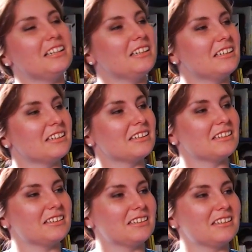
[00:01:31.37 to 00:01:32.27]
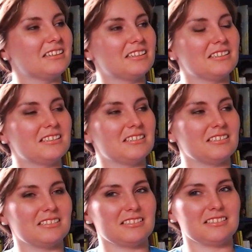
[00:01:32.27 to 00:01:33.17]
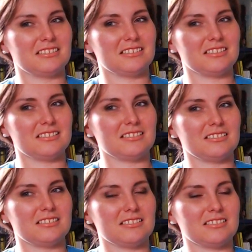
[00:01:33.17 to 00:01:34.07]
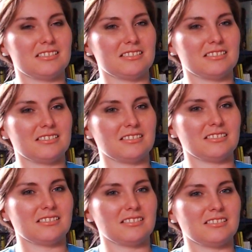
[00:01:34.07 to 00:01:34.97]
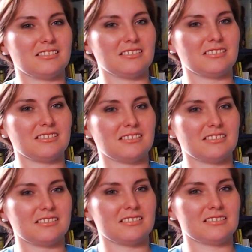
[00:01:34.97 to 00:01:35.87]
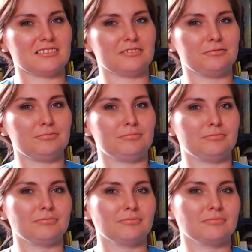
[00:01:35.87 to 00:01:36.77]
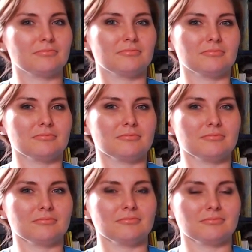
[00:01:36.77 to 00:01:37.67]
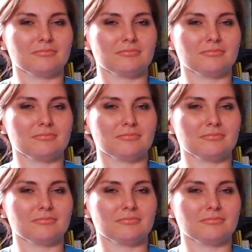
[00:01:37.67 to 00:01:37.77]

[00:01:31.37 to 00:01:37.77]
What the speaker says: (not speaking)